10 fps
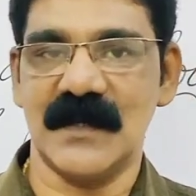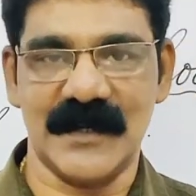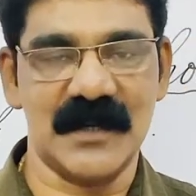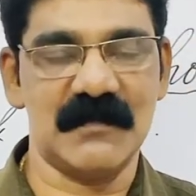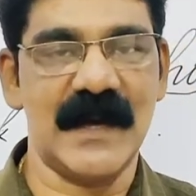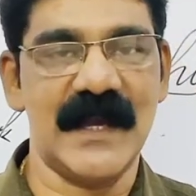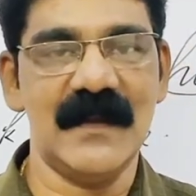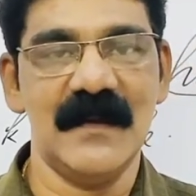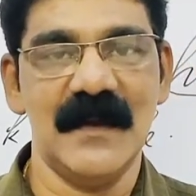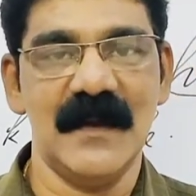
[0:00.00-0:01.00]
written by
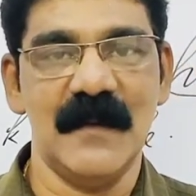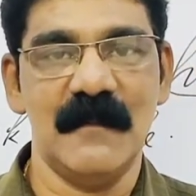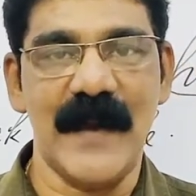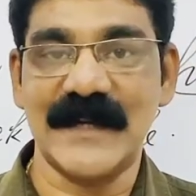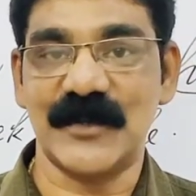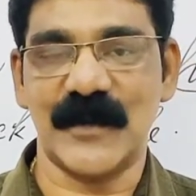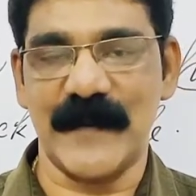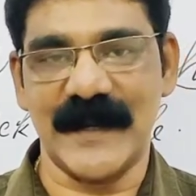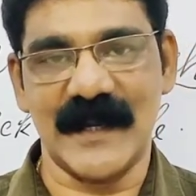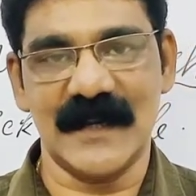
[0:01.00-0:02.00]
Patrick
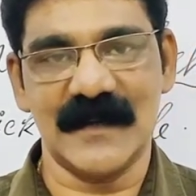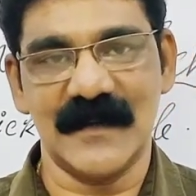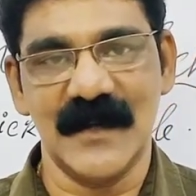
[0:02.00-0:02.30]
Pringle.